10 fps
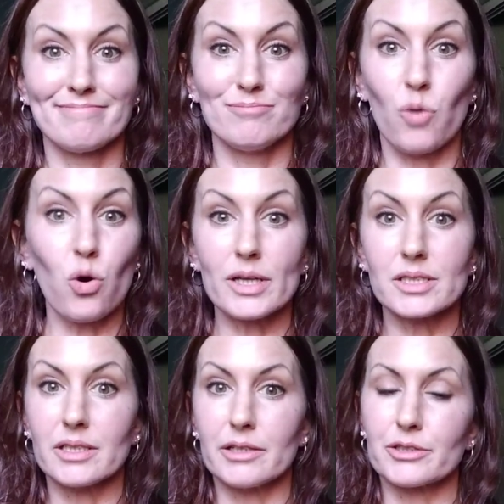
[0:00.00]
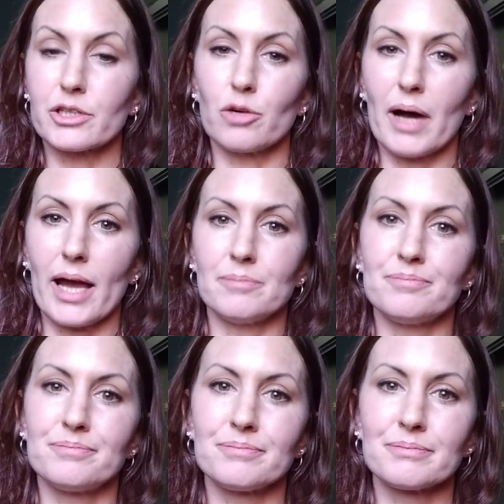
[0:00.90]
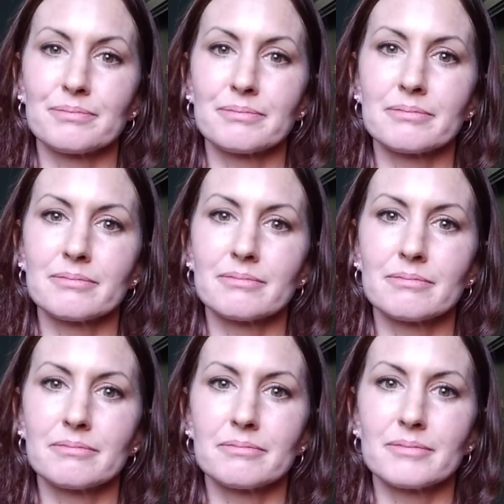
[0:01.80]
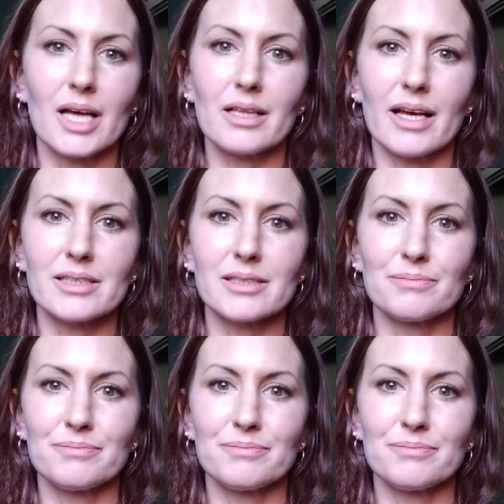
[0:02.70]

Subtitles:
More as the years go by. Not less.